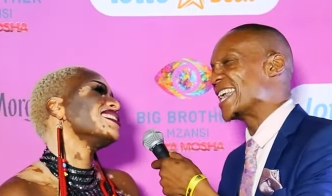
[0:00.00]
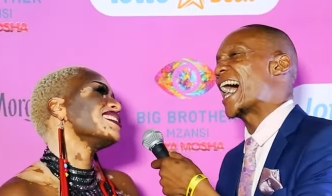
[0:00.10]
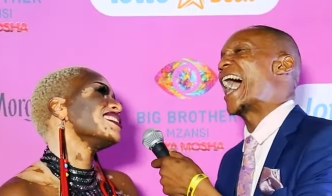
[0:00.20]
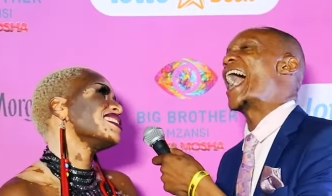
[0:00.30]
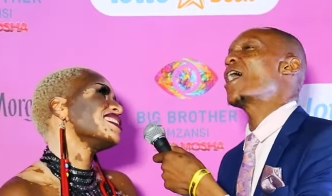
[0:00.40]

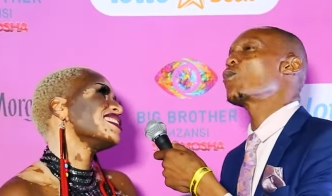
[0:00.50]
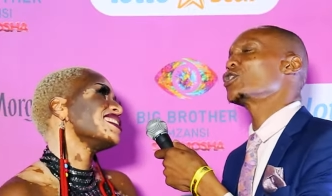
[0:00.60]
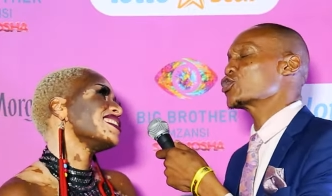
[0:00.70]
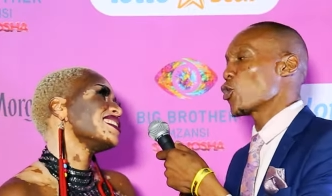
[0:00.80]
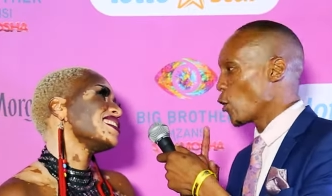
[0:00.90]
Speaker 1: And I
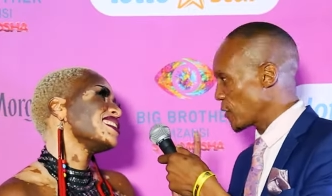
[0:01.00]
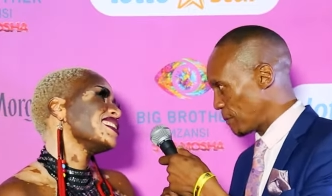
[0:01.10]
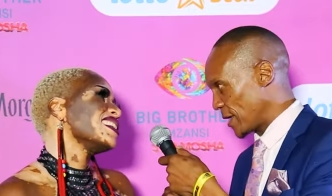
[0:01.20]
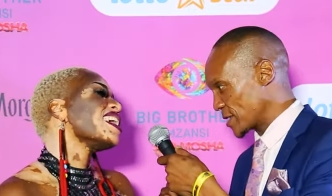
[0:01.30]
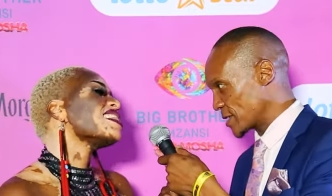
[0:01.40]
wish you all the
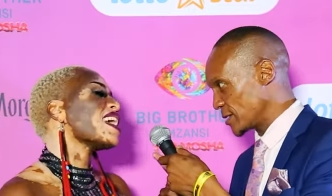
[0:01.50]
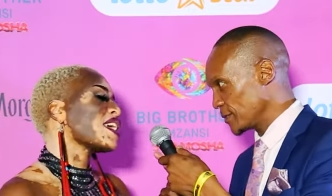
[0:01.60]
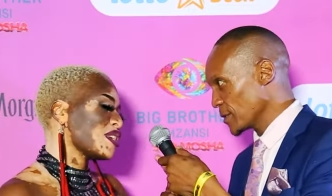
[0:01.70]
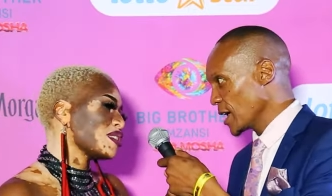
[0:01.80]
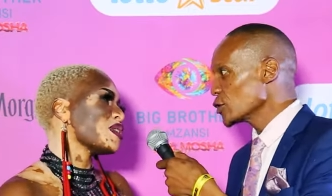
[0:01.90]
best.
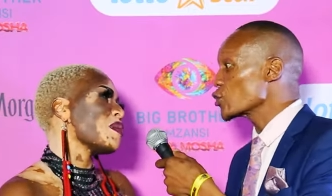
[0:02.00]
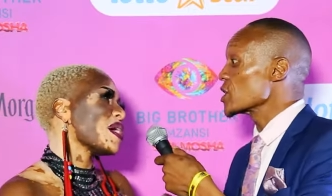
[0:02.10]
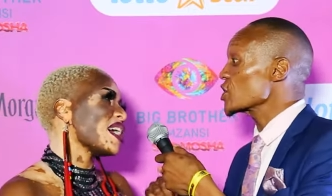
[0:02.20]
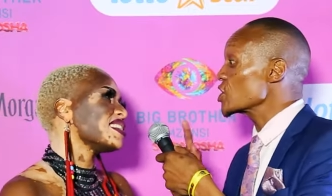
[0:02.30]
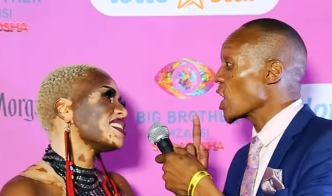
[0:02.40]
Thank you so to
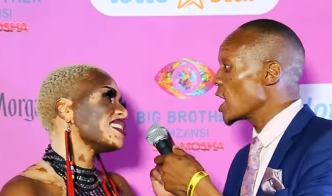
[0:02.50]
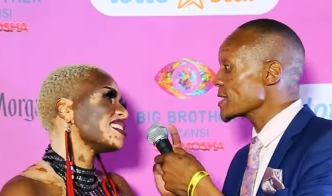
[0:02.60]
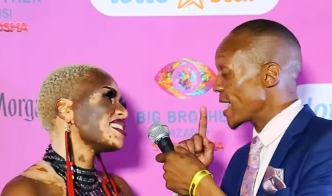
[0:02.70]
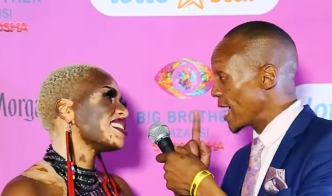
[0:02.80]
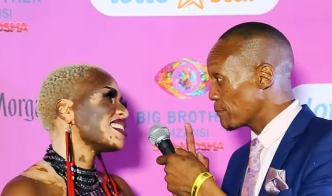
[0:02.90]
much. To the
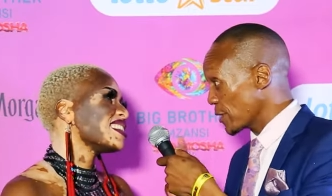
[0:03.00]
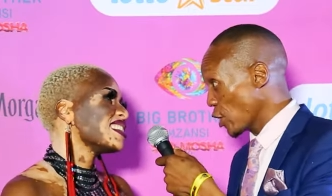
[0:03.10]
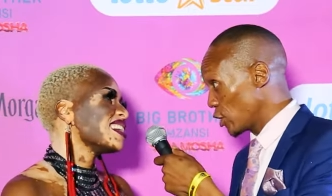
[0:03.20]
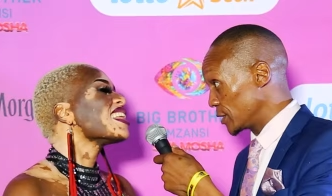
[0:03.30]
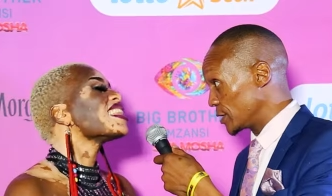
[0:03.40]
stars and
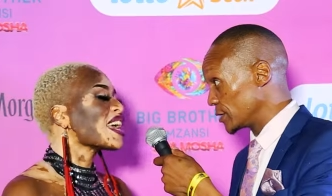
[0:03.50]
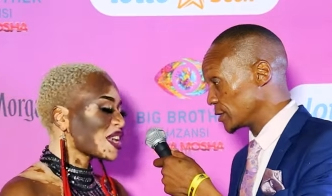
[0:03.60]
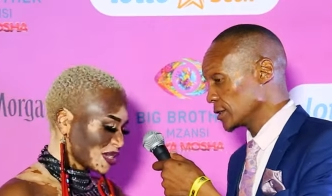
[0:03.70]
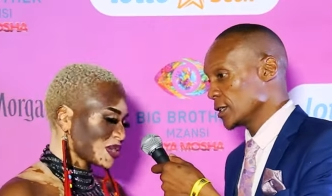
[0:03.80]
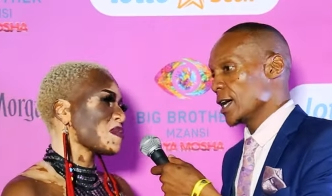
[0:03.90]
beyond.
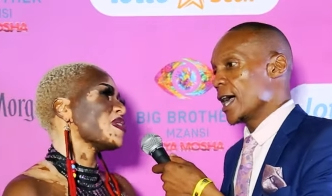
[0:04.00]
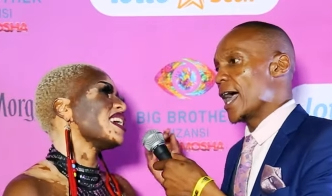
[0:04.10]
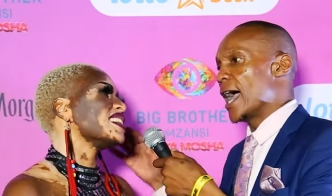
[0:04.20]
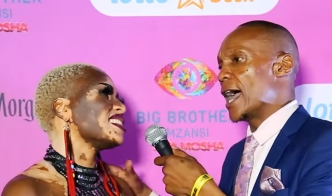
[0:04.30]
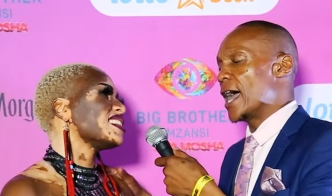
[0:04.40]
Thank you so
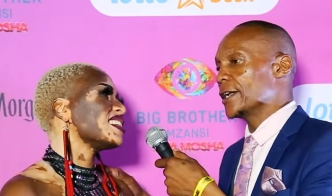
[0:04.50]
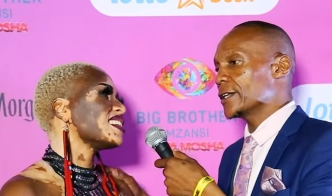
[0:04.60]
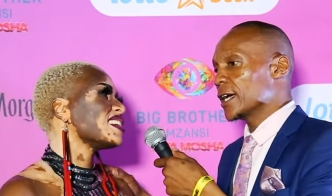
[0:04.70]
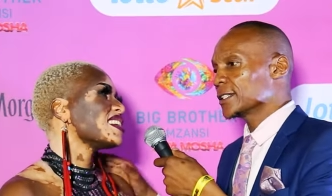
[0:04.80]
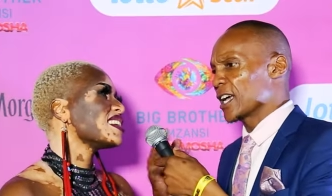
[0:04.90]
much. And
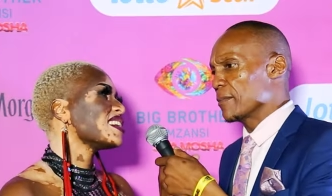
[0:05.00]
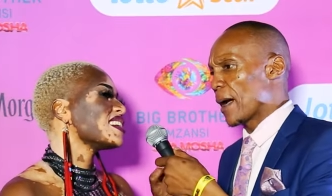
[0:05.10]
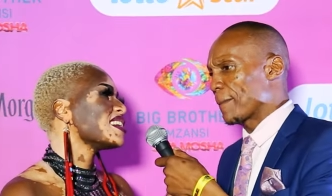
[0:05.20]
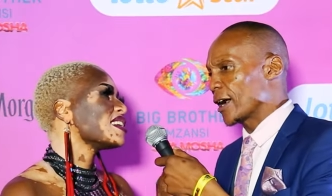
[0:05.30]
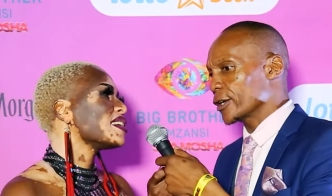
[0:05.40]
tell
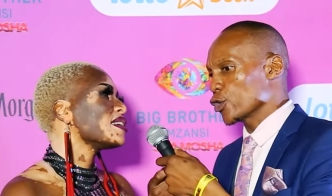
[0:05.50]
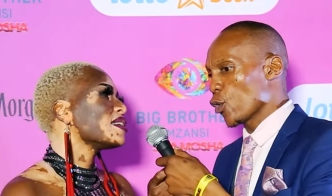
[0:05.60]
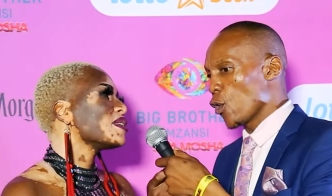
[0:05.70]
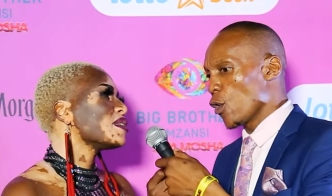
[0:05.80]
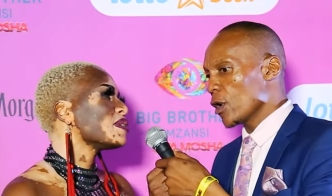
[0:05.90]
me about
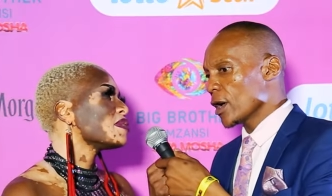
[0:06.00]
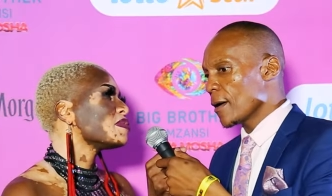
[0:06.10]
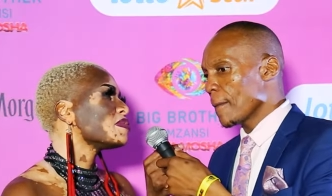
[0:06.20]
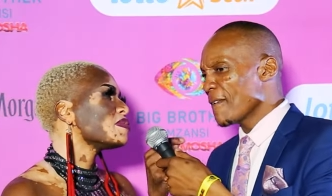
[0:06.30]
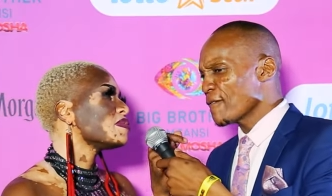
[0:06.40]
your
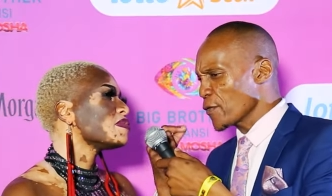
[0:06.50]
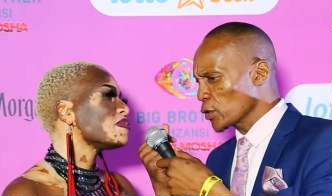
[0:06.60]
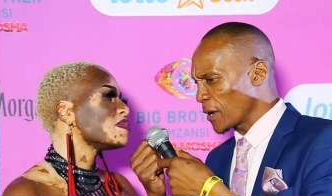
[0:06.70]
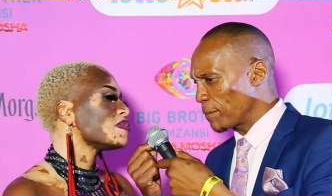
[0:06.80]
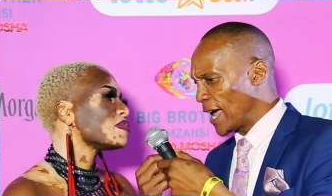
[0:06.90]

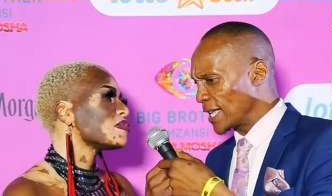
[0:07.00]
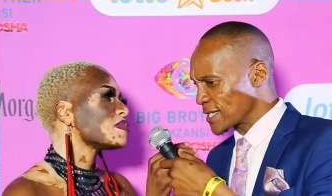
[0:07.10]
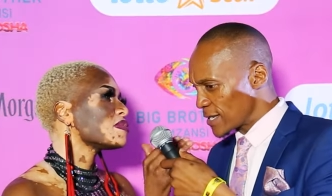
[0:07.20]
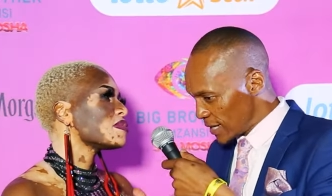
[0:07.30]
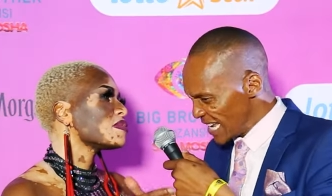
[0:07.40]
future
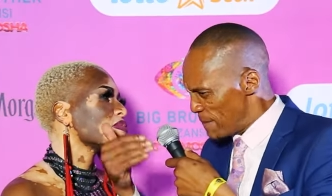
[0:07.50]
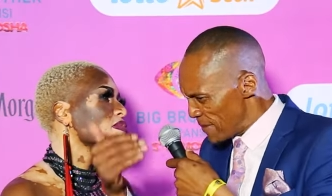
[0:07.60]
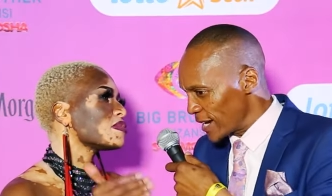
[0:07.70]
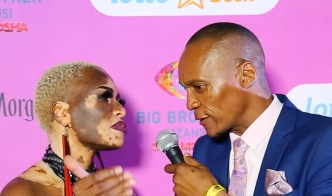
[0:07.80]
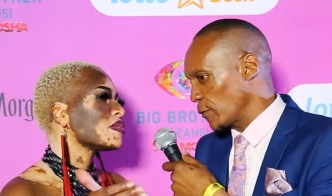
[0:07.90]
plans,
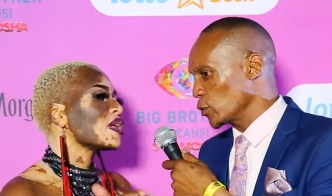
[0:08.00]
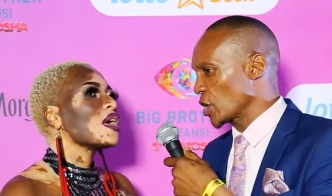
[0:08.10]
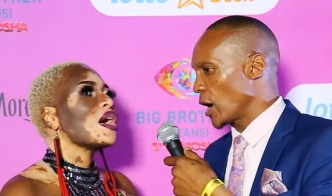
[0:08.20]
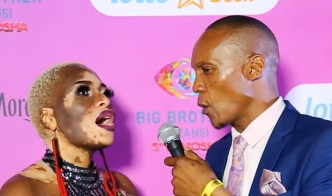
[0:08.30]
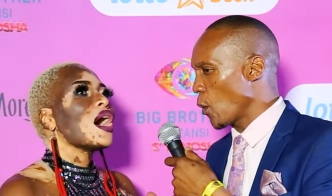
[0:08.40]
immediate
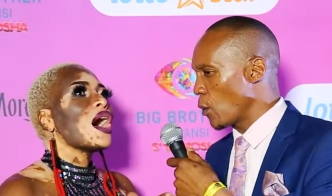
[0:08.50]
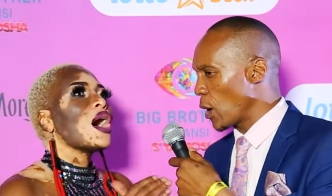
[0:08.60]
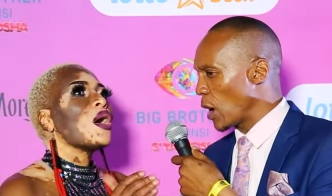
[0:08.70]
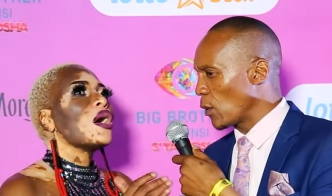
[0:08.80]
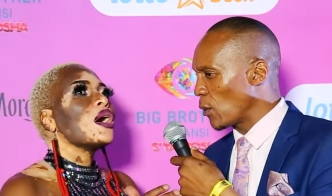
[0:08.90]
future. what,
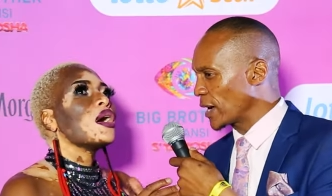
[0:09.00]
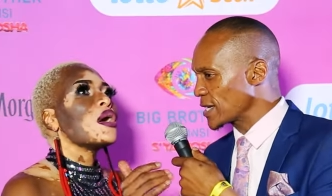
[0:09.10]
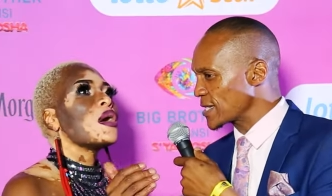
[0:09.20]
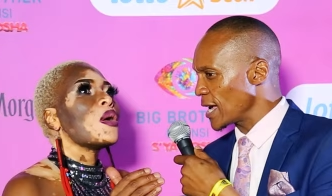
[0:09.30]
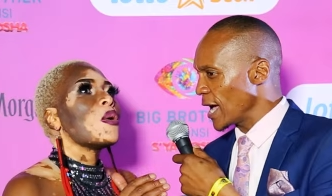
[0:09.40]
what, what, what
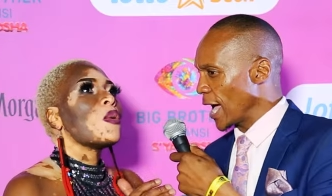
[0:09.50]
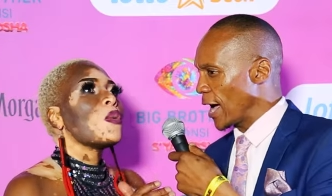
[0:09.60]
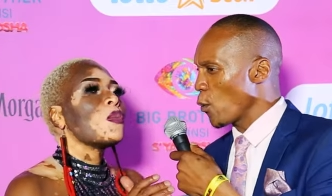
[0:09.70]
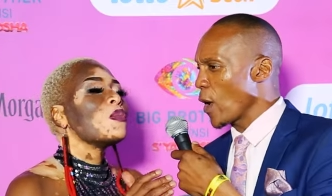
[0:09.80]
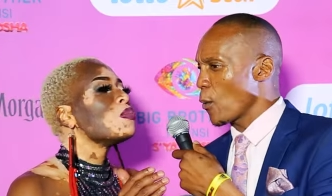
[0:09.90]
is?
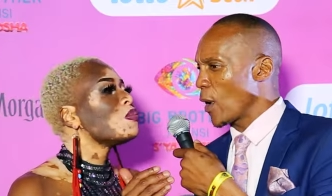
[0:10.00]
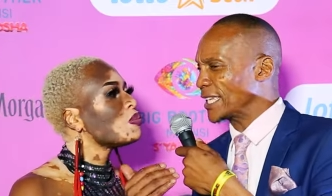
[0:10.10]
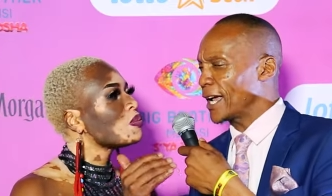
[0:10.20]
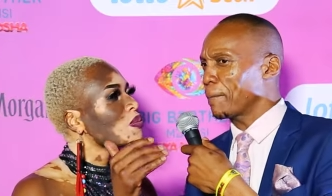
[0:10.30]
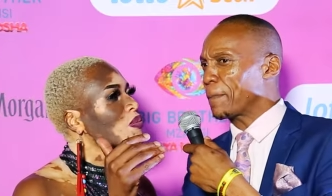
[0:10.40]
Uh, where,
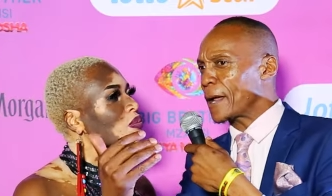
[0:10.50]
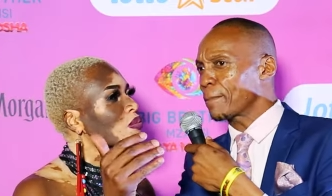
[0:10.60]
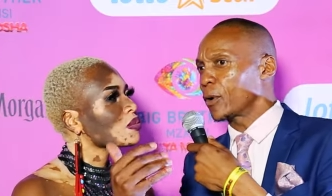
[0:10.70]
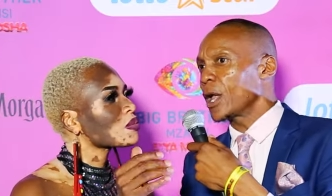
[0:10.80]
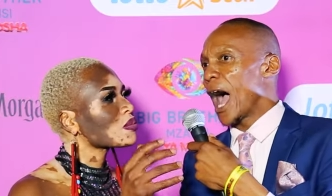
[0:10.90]
what can
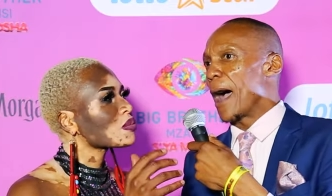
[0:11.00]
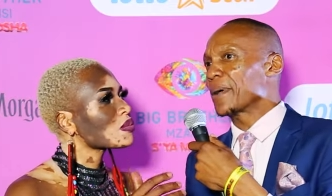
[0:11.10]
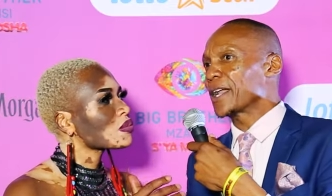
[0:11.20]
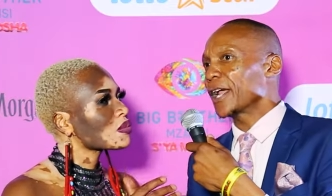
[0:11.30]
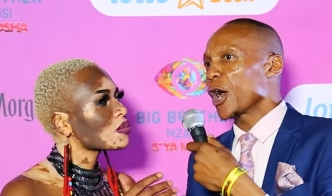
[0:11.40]
people? I
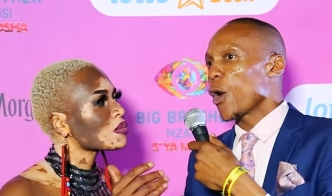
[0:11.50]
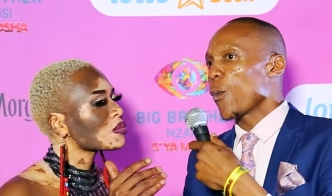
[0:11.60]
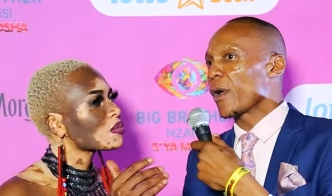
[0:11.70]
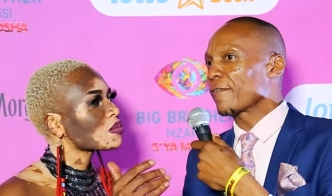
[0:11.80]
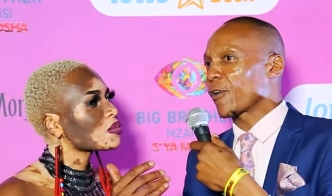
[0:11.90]
mean,
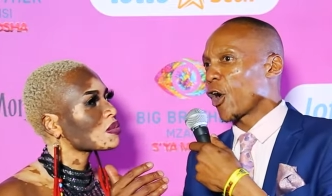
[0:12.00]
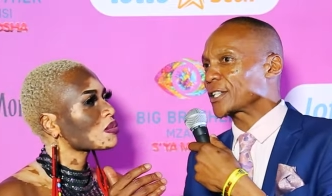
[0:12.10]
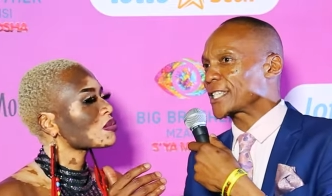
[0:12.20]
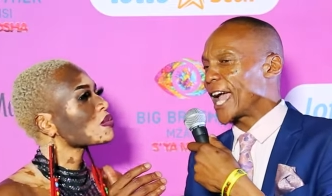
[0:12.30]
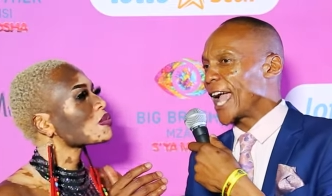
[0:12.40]
we've
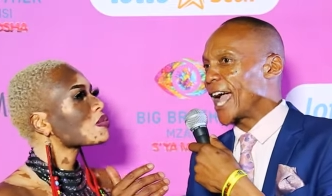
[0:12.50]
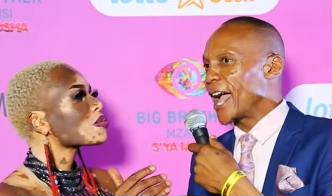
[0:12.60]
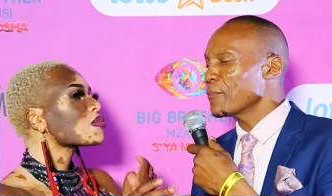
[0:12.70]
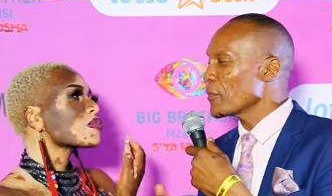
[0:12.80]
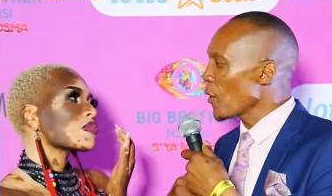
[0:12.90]
got uh,